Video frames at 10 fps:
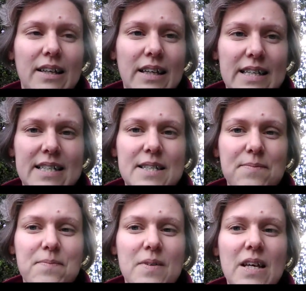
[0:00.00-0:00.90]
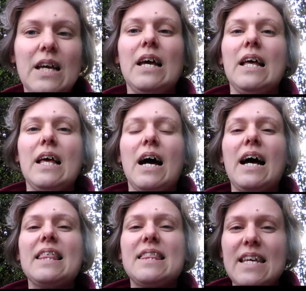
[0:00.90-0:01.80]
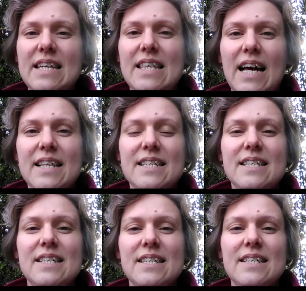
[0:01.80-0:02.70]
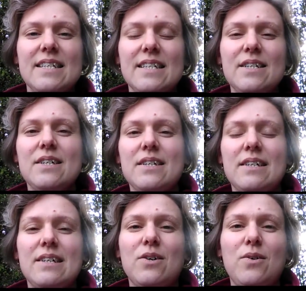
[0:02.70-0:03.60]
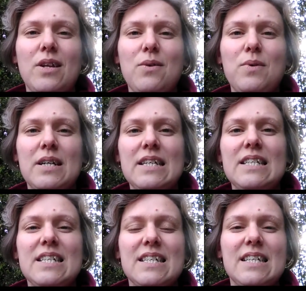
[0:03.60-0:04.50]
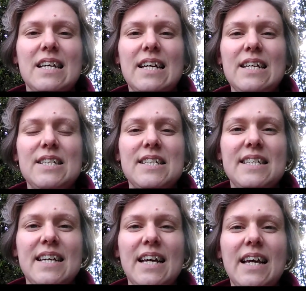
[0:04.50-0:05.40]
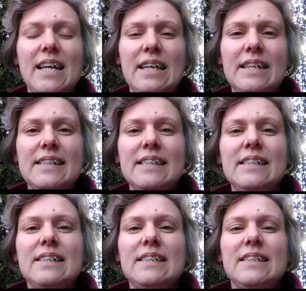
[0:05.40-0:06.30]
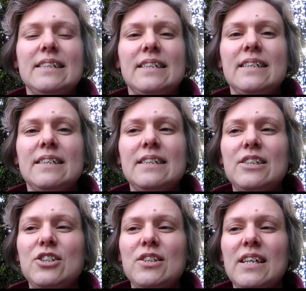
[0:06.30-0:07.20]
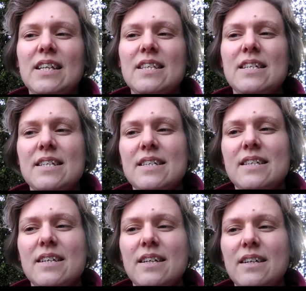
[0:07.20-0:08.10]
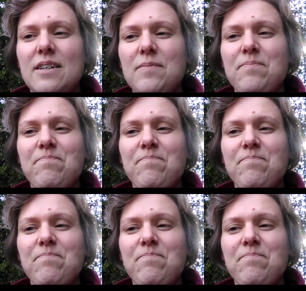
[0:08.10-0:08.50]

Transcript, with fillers: Yes, I think that's uh, all I wanted to say today and to get this uh,